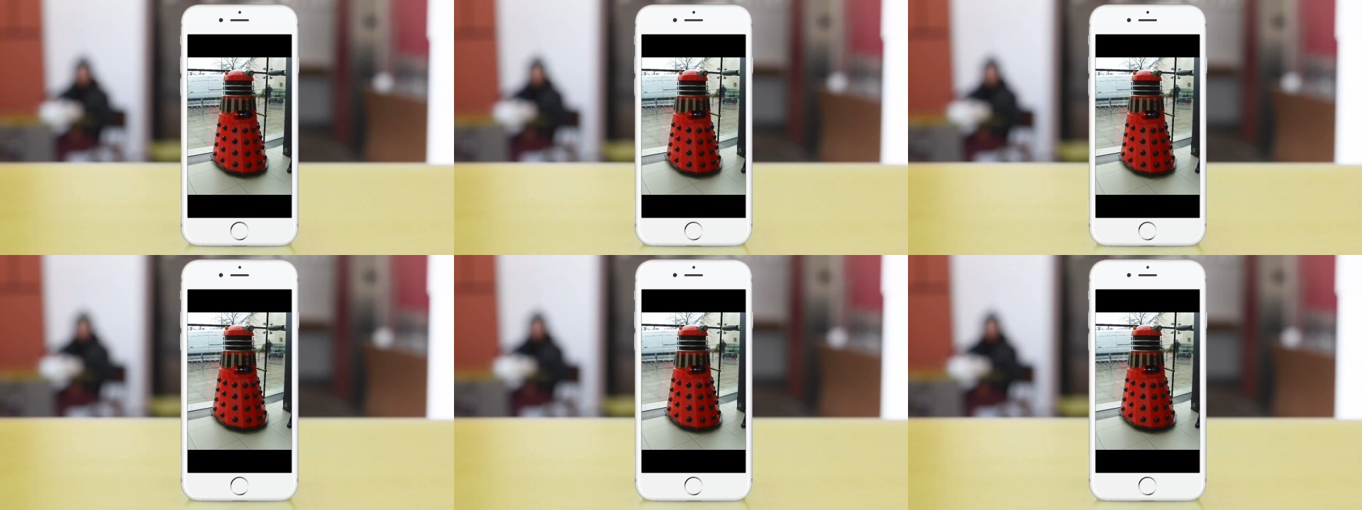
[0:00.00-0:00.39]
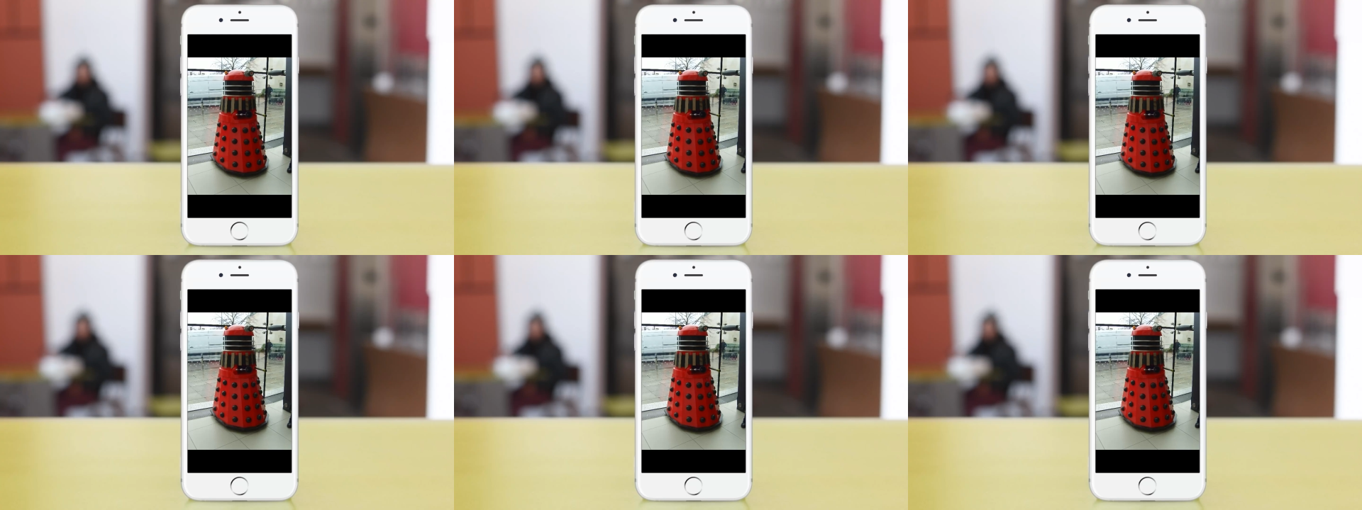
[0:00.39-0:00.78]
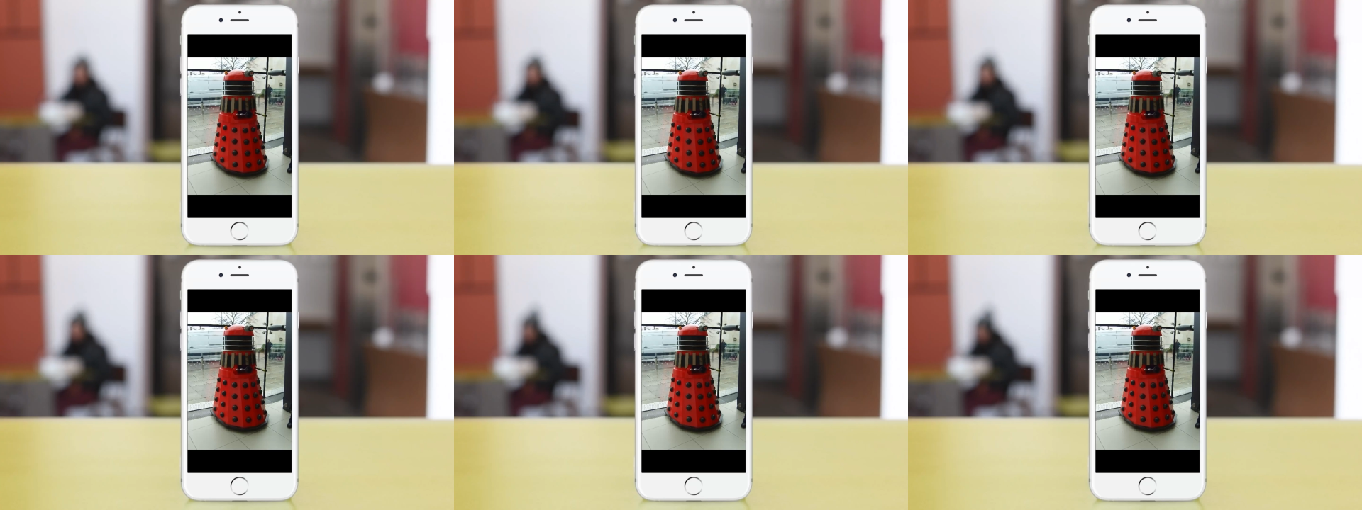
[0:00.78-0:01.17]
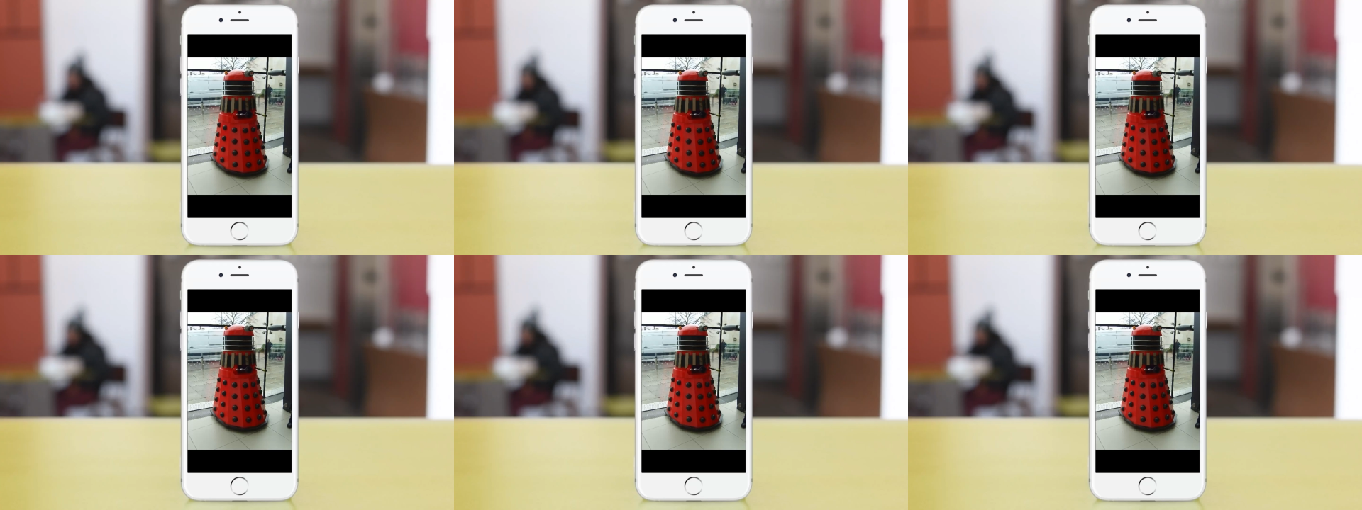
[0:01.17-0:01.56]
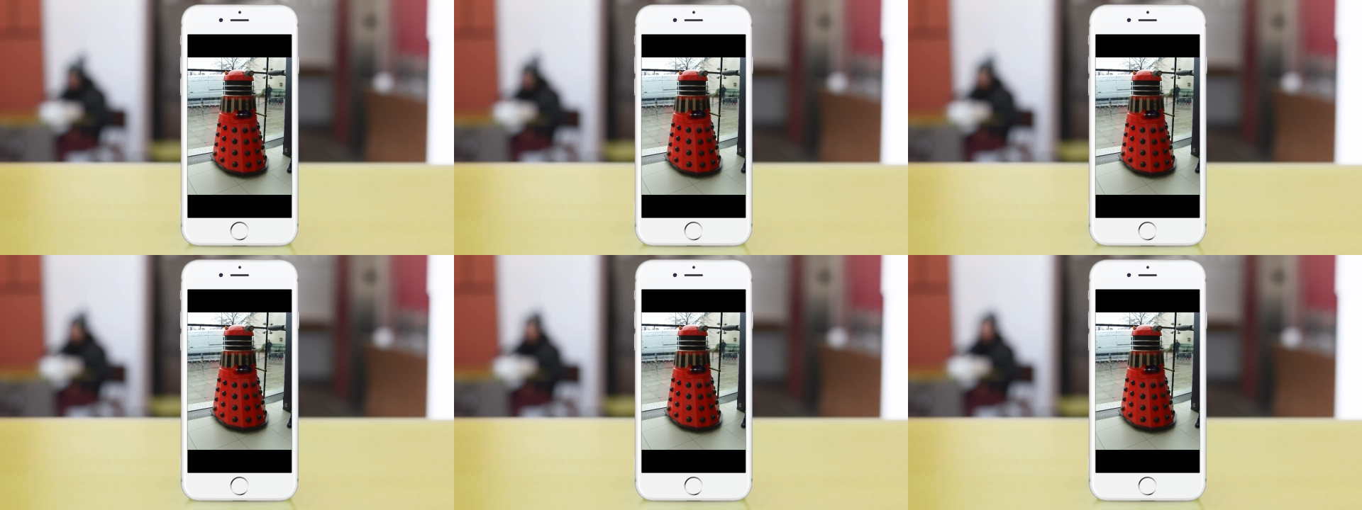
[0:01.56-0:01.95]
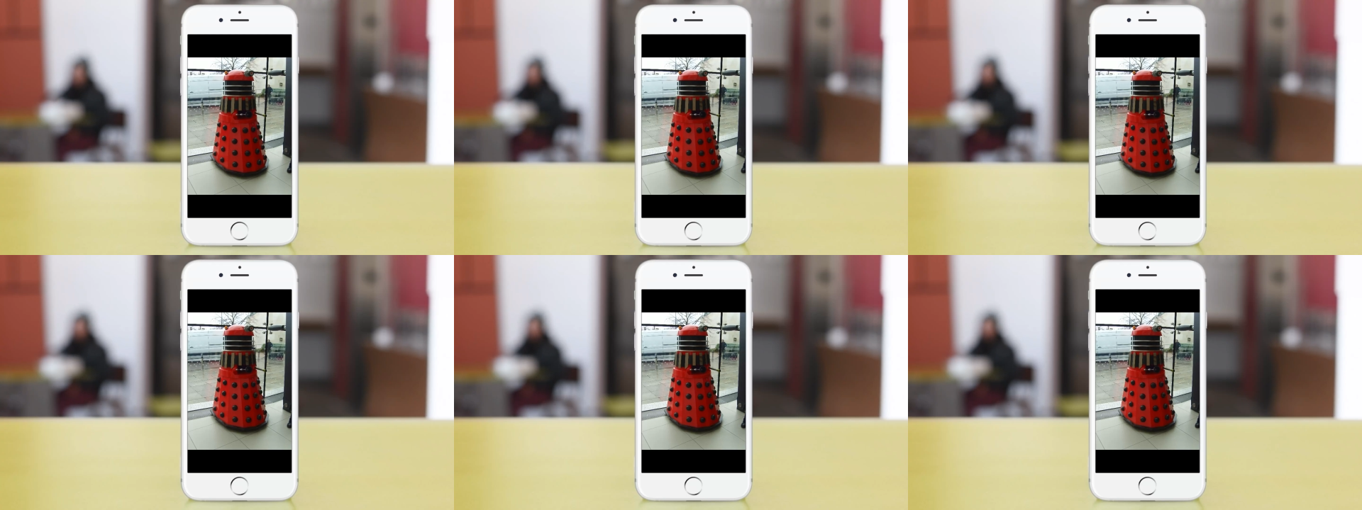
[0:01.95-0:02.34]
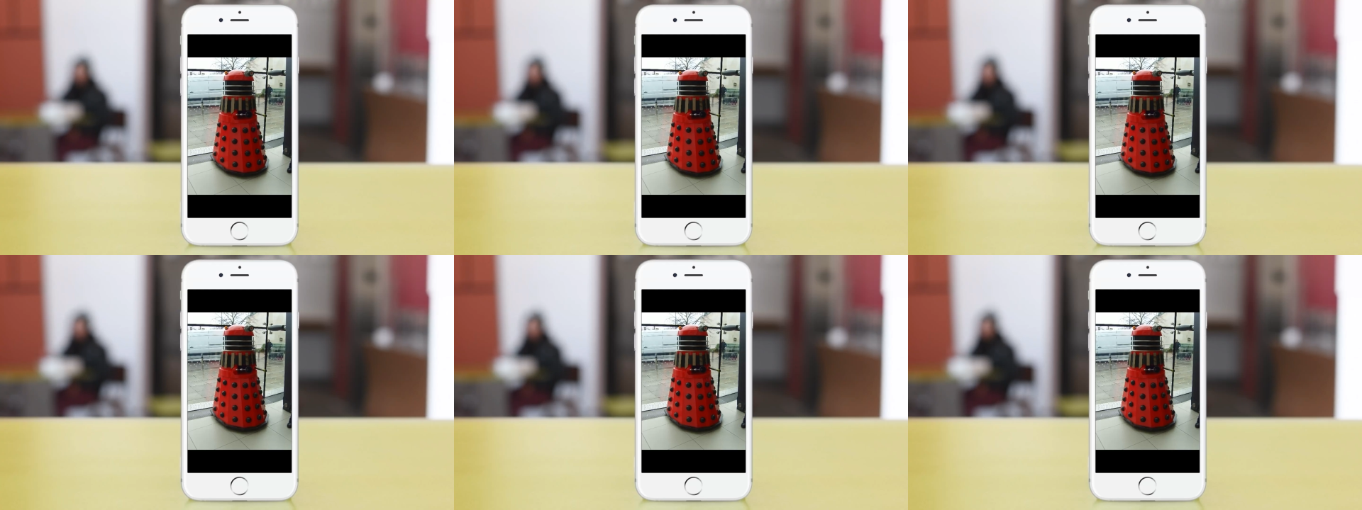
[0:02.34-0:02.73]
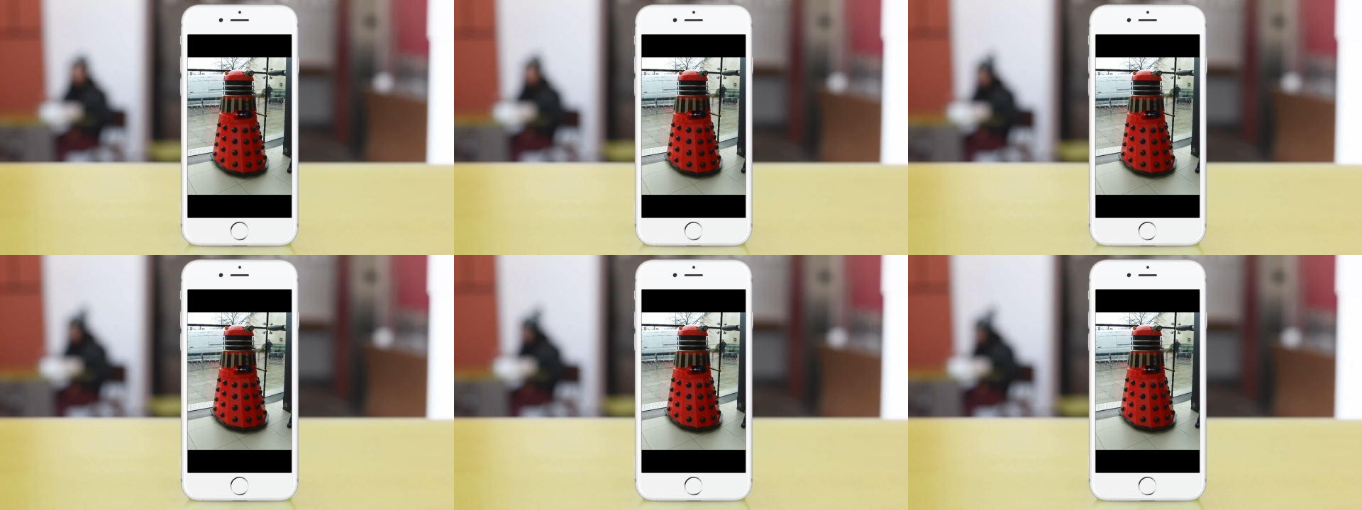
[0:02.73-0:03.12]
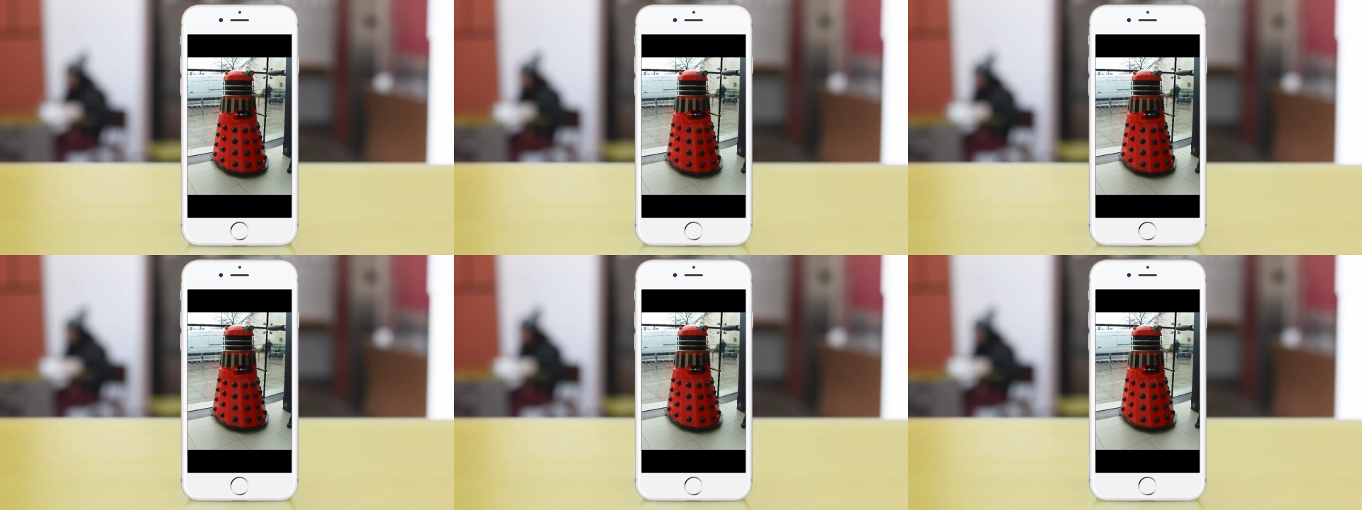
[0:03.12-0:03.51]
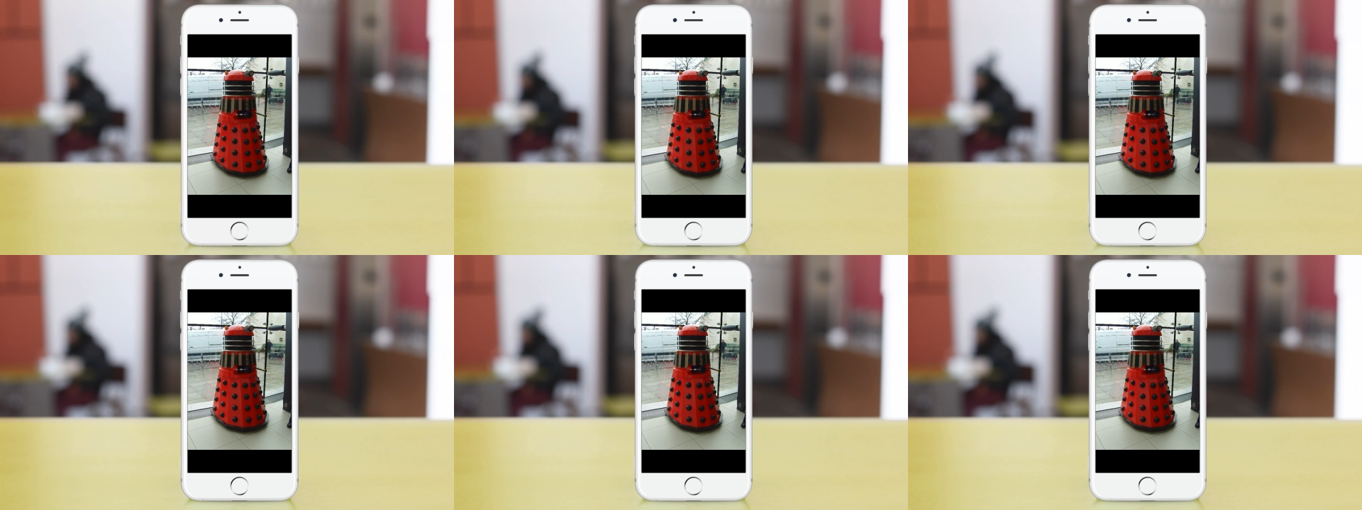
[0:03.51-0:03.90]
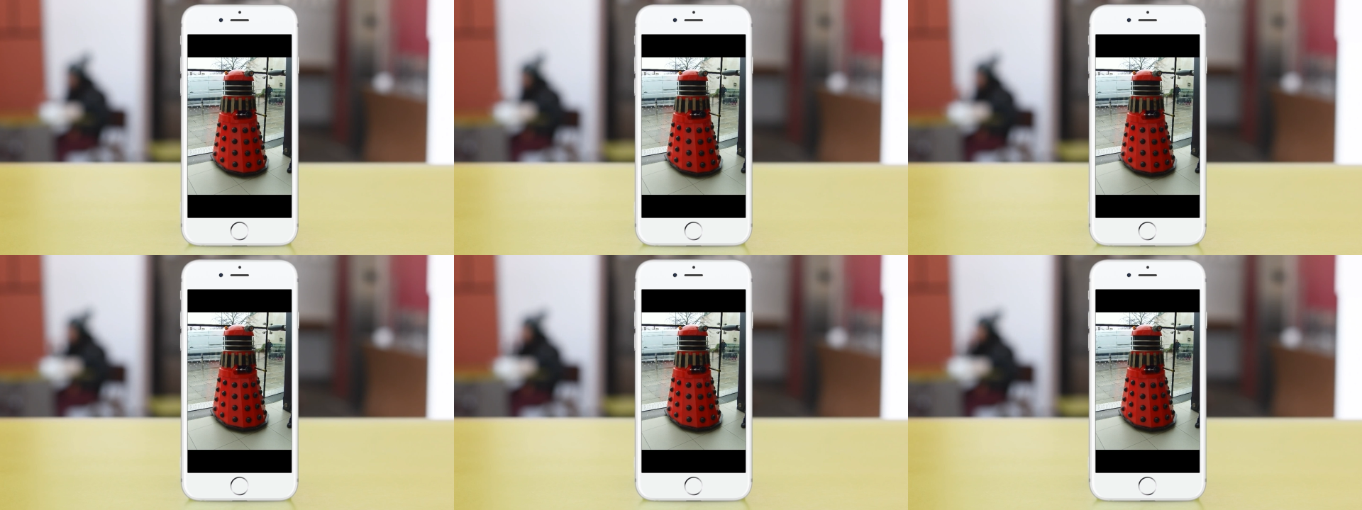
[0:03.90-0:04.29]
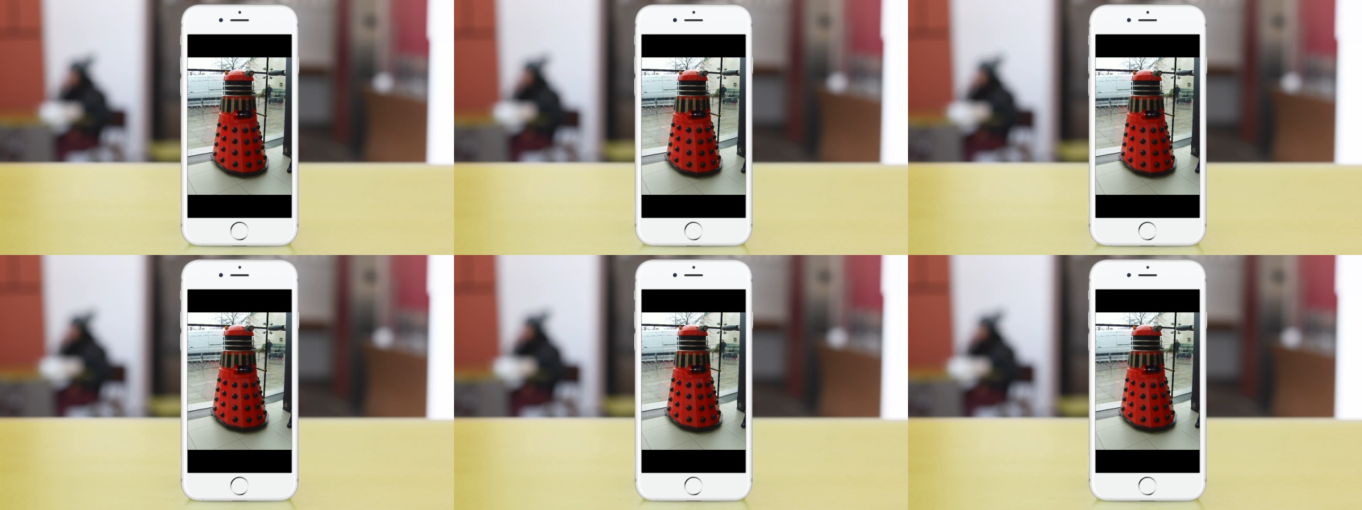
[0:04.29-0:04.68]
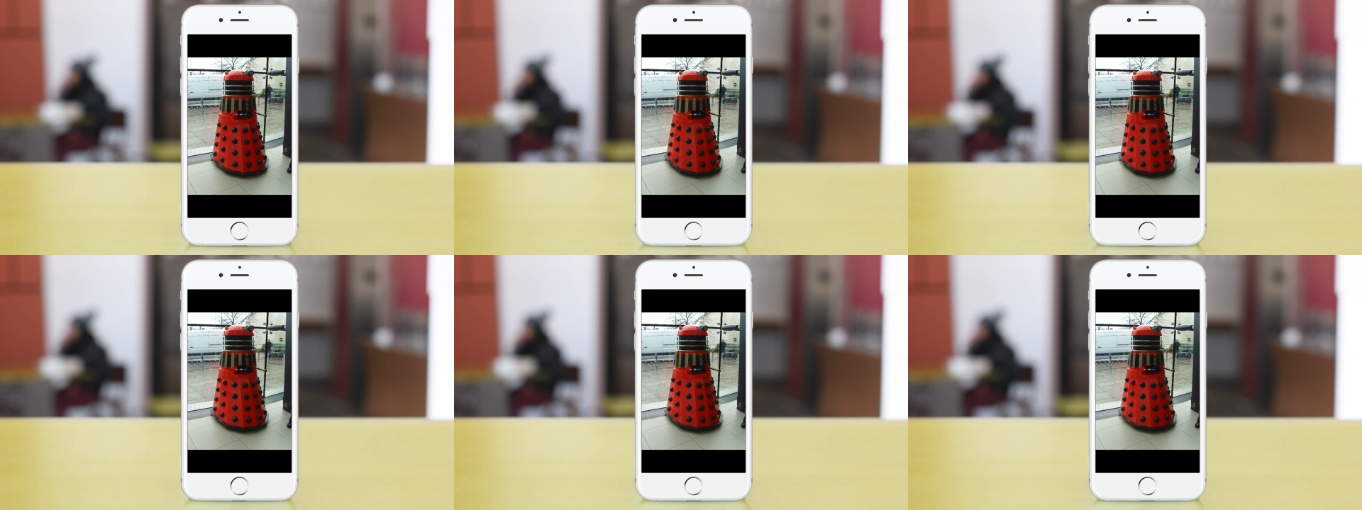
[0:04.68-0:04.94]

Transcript: Nobody's mouth can be seen.